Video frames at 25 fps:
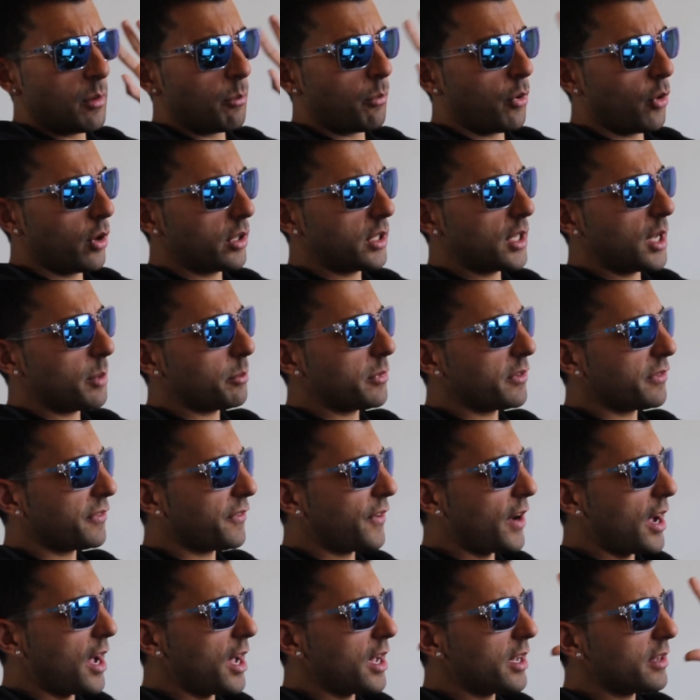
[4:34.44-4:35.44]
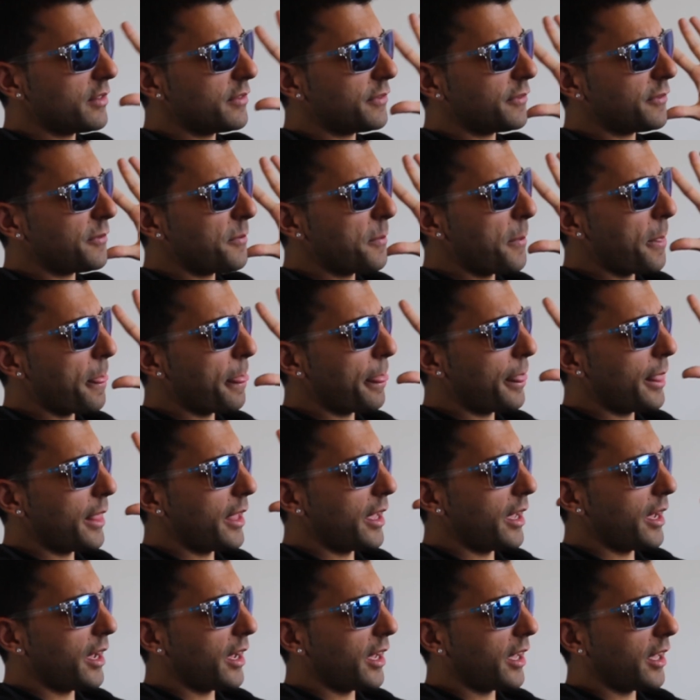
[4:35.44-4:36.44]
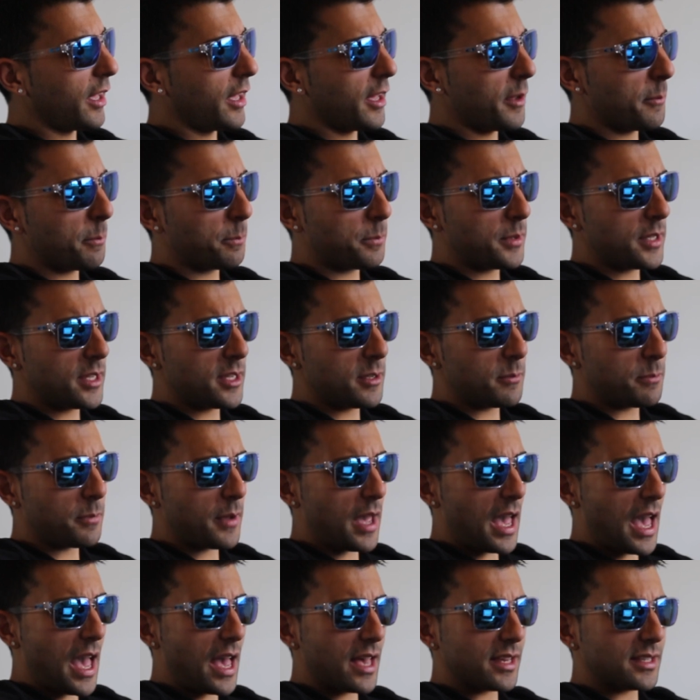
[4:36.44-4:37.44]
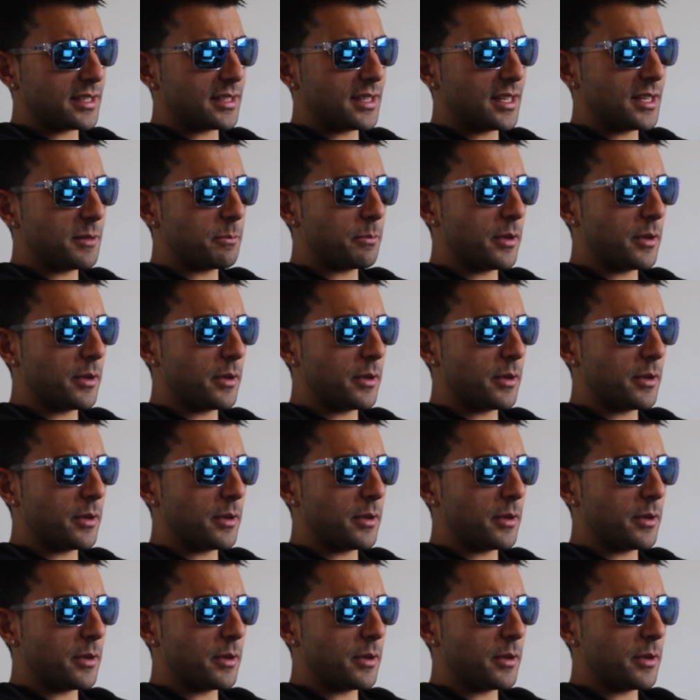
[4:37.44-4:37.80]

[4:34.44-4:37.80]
Point number 5, Khabib has the